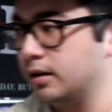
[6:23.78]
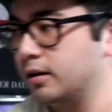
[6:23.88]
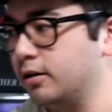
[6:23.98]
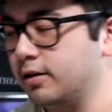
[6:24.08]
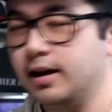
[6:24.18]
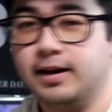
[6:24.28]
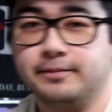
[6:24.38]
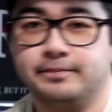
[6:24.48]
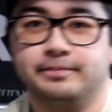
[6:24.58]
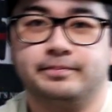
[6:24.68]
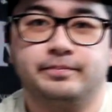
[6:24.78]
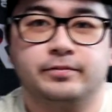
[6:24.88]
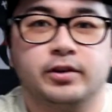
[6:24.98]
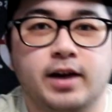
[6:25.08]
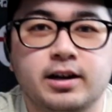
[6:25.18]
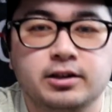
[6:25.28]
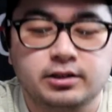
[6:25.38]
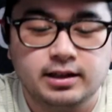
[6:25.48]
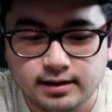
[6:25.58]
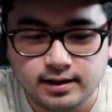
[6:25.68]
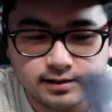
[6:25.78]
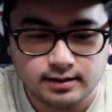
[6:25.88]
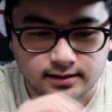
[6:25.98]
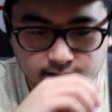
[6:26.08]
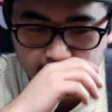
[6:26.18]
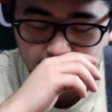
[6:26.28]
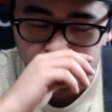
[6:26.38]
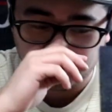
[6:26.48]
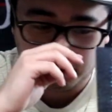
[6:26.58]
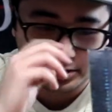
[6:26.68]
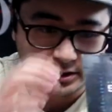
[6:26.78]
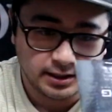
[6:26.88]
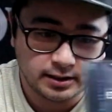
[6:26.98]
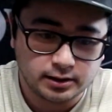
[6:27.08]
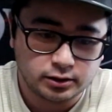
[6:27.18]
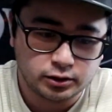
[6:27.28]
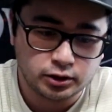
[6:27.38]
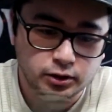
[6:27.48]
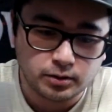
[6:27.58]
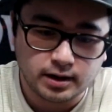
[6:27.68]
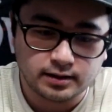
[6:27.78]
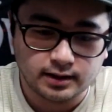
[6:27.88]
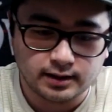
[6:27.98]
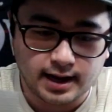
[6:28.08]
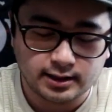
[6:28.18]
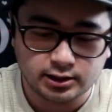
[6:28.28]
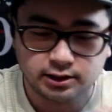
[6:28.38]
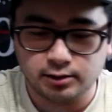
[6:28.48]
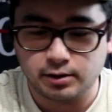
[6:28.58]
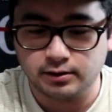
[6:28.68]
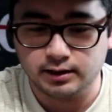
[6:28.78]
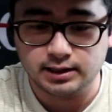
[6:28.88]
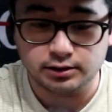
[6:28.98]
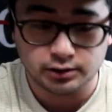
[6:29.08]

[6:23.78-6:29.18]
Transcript: Okay, so NRG. This is the version 2, I think the NRG Quick Release